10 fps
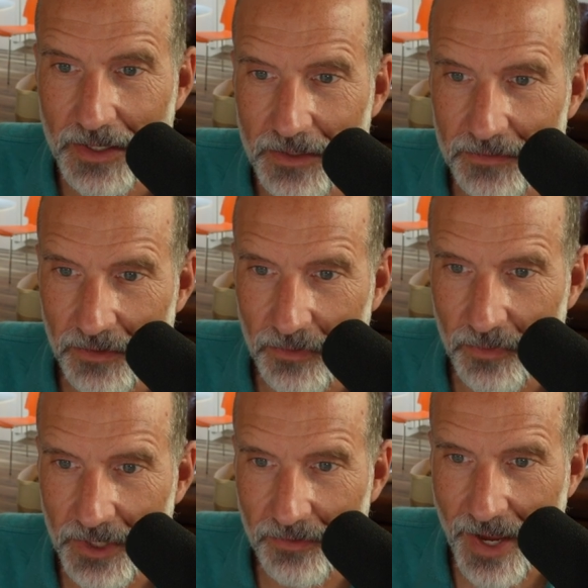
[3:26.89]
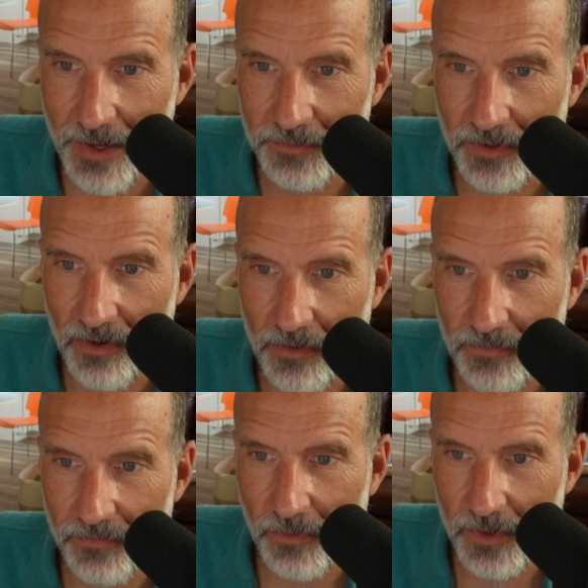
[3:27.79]
So we grabbed all
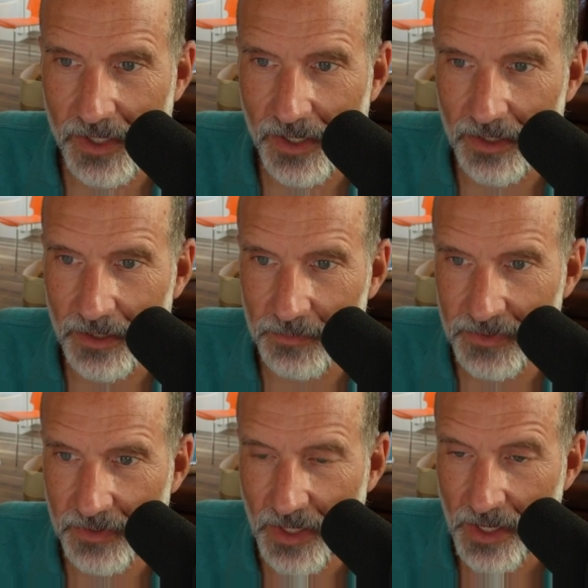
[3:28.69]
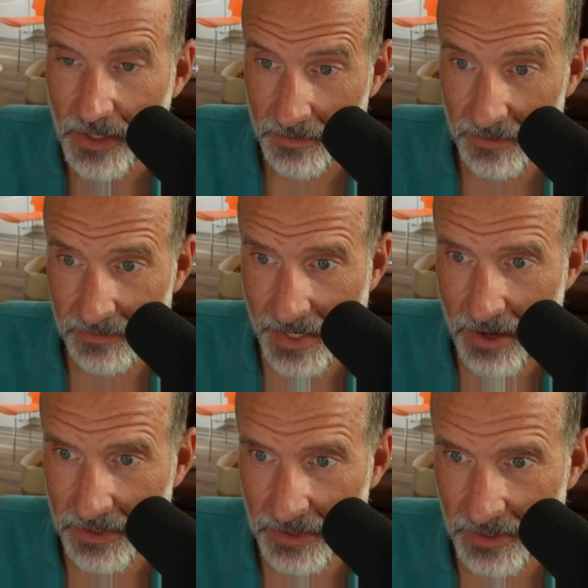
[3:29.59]
4 columns. This
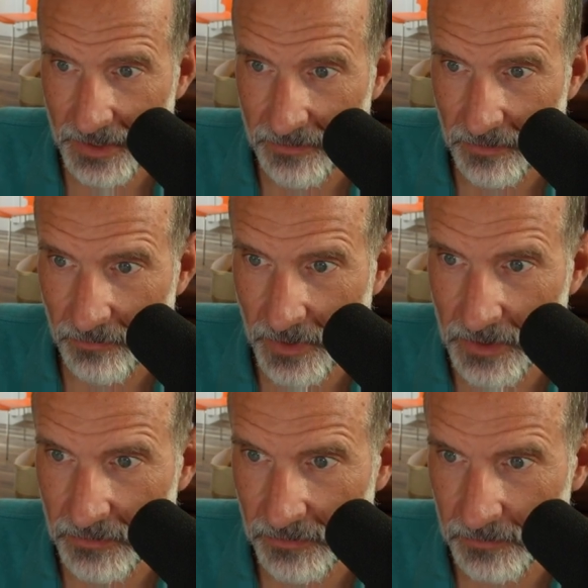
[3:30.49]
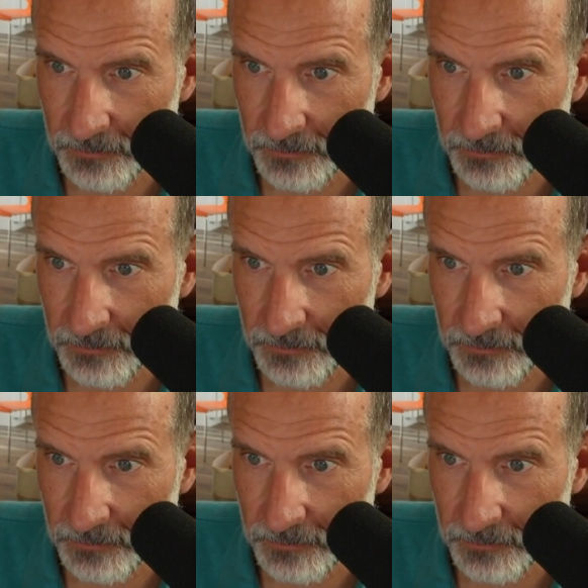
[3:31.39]
calculates the rows,